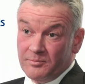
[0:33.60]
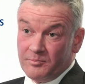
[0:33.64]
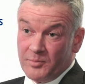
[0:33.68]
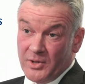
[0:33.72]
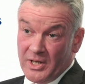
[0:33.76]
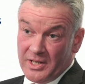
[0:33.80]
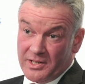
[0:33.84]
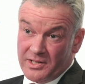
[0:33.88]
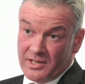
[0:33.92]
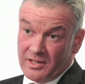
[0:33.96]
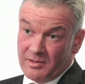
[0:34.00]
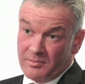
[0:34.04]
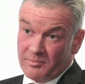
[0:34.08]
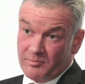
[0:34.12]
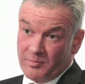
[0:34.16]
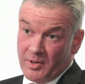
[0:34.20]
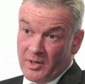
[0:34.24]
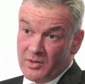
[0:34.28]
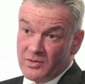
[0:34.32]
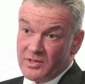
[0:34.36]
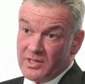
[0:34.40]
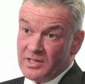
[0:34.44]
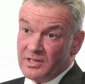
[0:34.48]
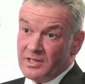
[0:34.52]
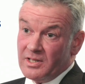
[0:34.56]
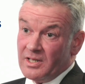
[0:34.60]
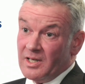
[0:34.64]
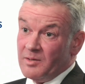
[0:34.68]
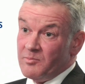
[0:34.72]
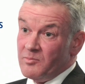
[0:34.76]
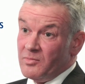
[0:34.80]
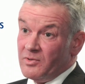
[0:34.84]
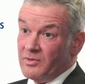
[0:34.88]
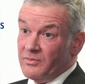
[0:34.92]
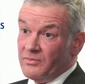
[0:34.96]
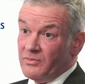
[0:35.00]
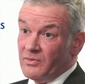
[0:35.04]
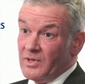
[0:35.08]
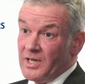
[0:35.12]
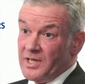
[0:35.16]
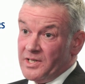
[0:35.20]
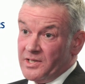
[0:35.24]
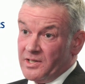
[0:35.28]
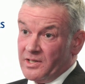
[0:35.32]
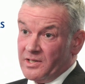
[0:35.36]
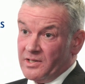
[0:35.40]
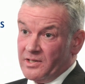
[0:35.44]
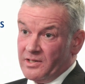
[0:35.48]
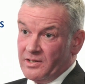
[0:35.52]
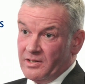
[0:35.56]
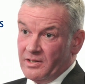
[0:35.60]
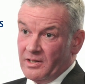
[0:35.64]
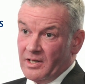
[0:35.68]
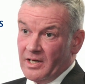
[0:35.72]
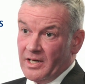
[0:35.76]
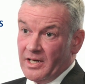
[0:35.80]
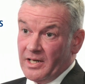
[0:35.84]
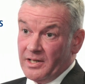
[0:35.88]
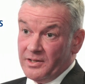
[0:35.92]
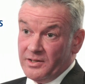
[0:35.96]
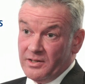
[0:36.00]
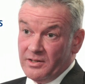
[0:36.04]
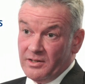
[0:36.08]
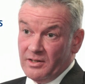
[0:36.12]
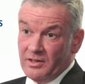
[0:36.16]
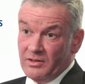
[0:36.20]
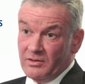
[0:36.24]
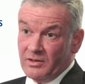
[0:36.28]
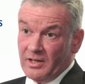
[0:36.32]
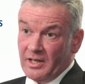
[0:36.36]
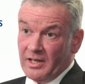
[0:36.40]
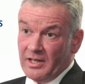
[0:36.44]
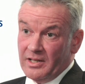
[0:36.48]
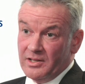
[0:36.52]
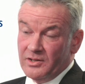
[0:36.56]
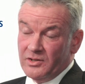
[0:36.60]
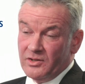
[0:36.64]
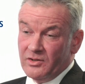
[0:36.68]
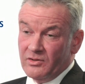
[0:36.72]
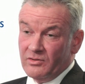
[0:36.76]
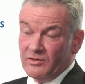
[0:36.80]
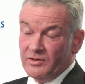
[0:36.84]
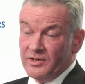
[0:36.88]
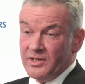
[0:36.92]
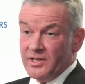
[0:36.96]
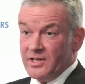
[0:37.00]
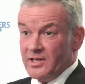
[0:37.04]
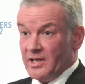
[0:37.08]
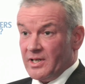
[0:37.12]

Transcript: Brexit poses a number of risks to the UK insurance